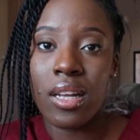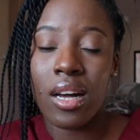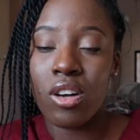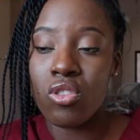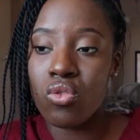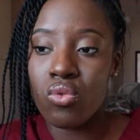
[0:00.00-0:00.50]

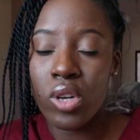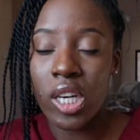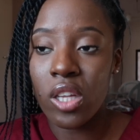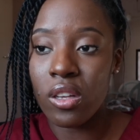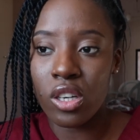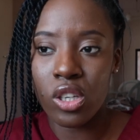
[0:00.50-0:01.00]
i was
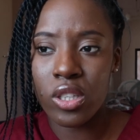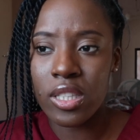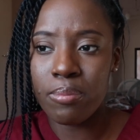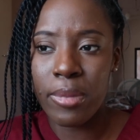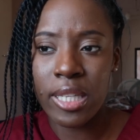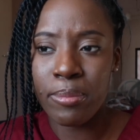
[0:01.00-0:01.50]
really not in a good
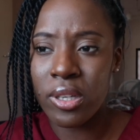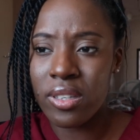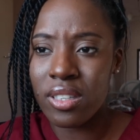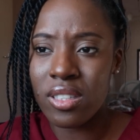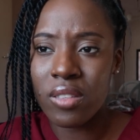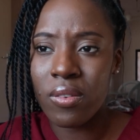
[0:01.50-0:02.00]
space
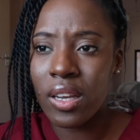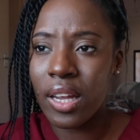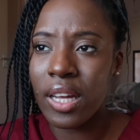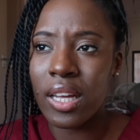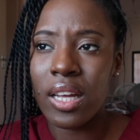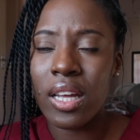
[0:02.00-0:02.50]
because i just felt
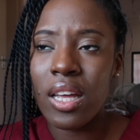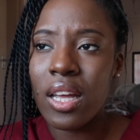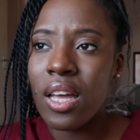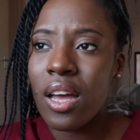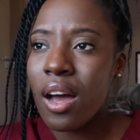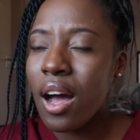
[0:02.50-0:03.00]
like
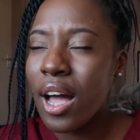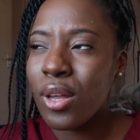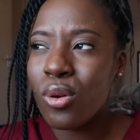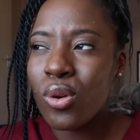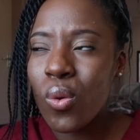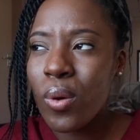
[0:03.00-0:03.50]
i
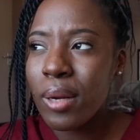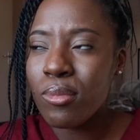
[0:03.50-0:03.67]
don't know what